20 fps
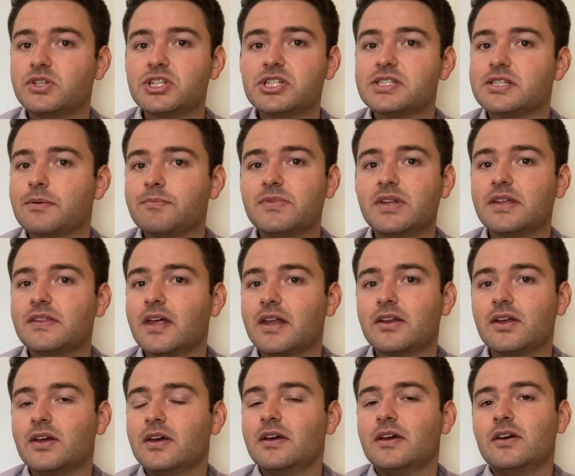is something
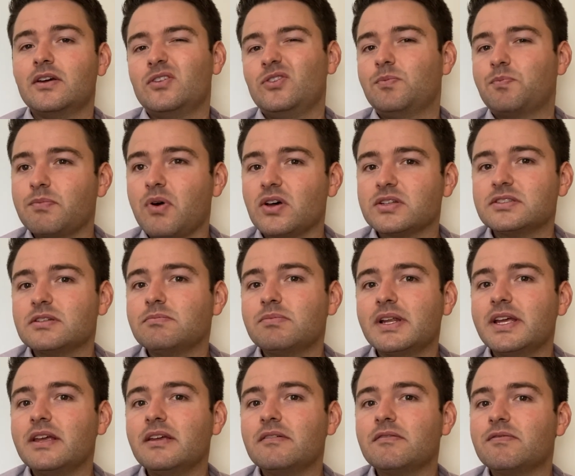that you
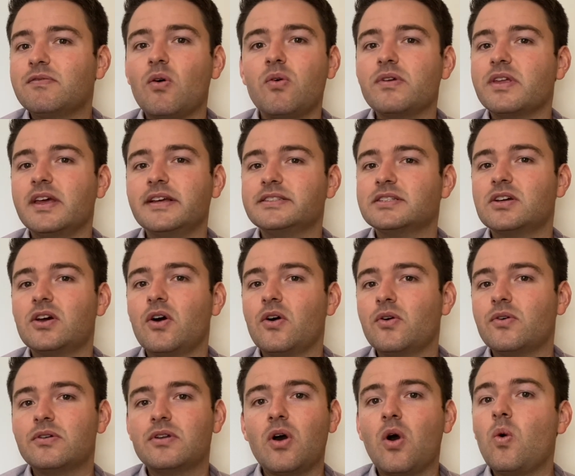possibly 4 years ago,
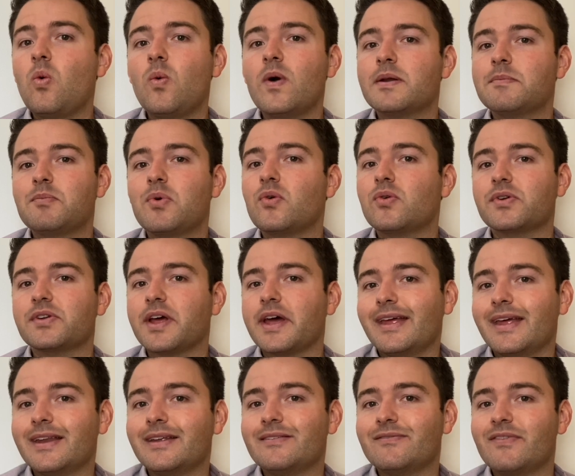no one bought
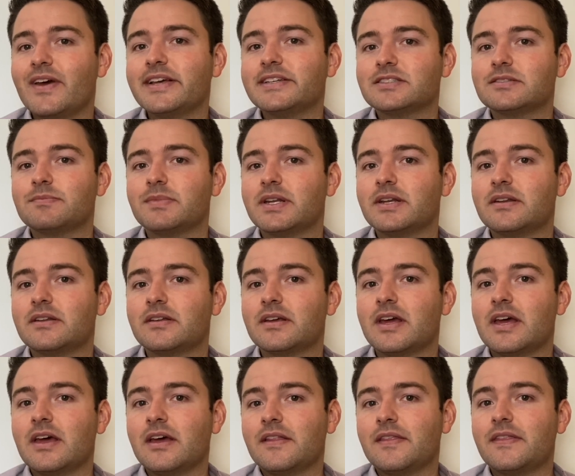an investment
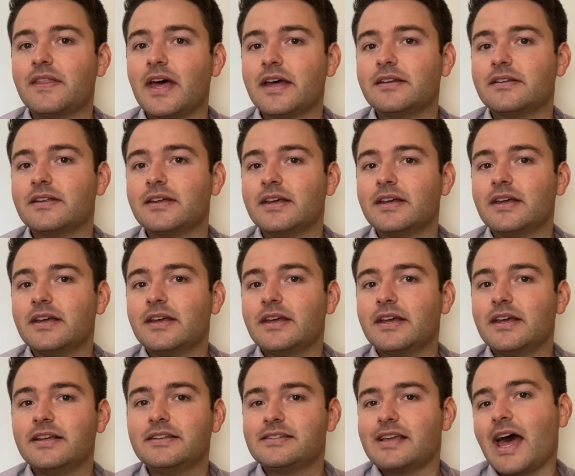that
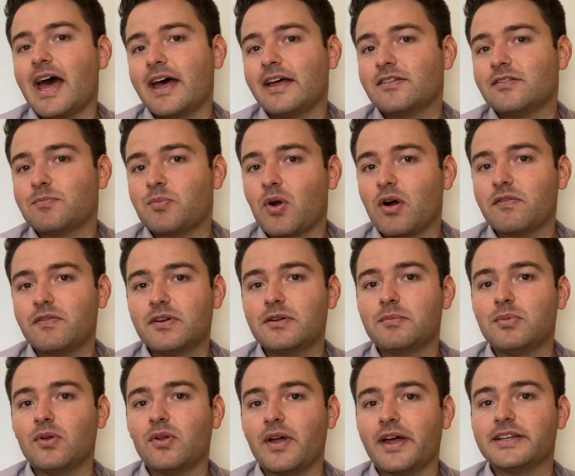is as
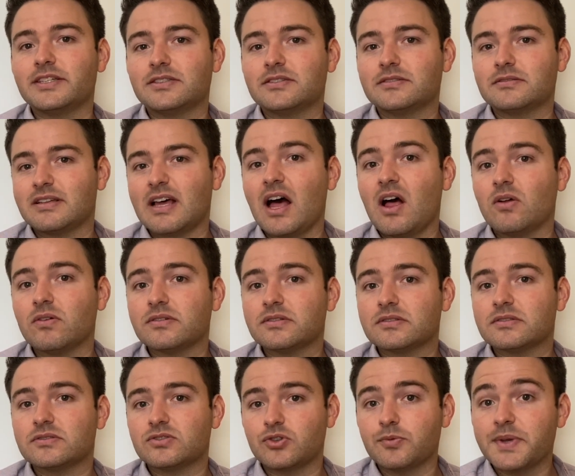profitable as
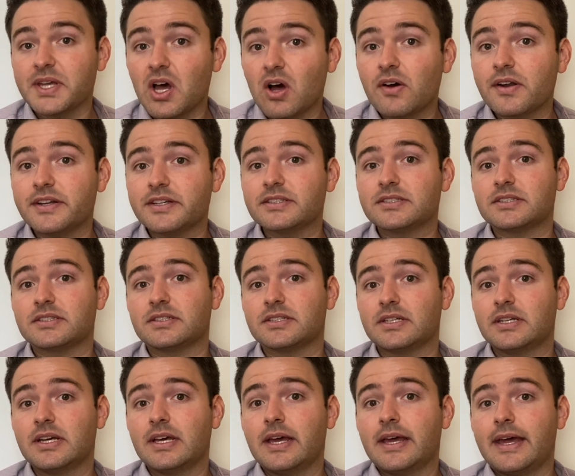ours, to be honest.
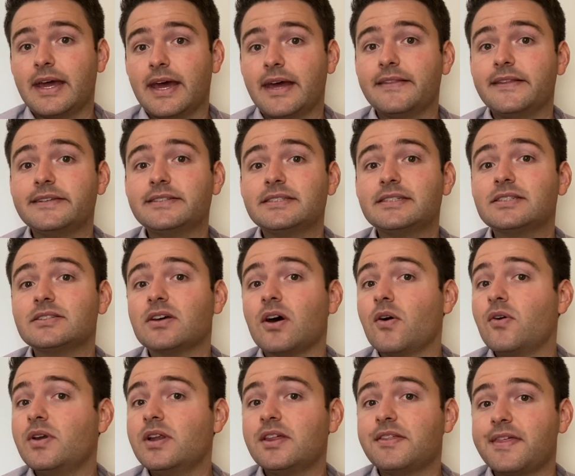And this is
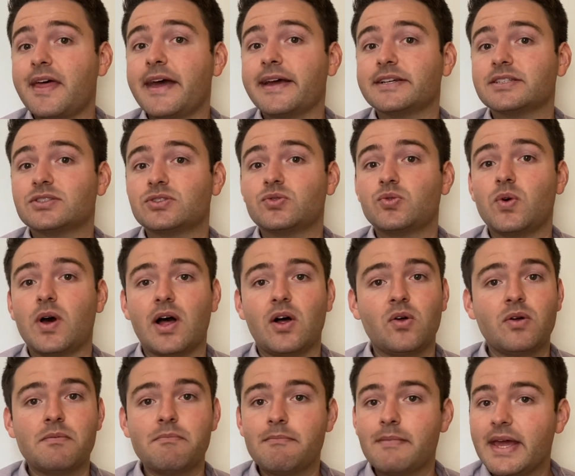only thanks to
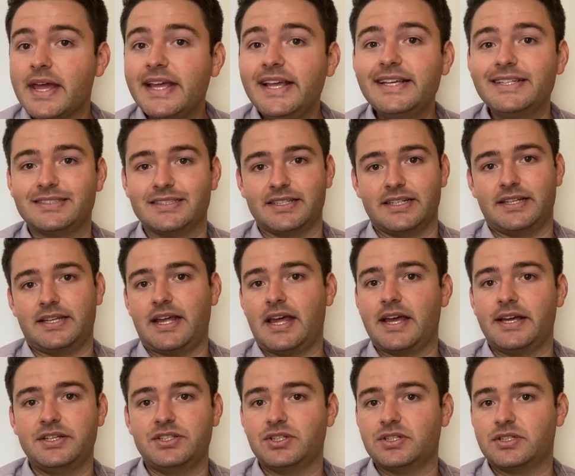our amazing
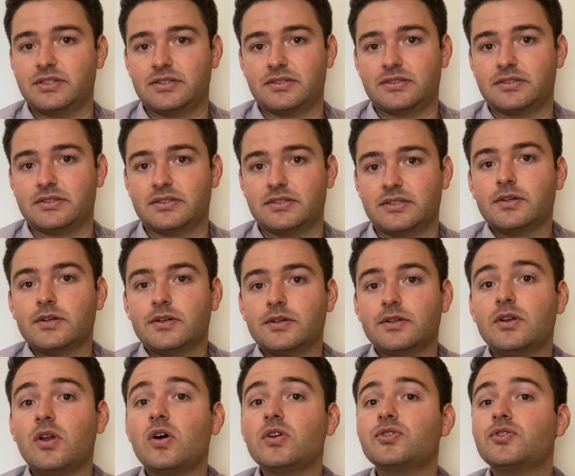agent.
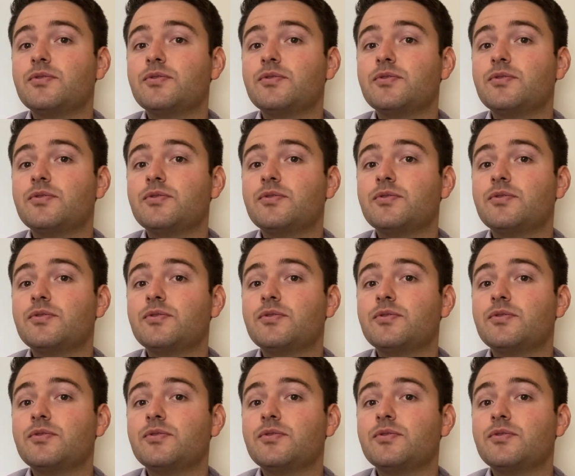Not to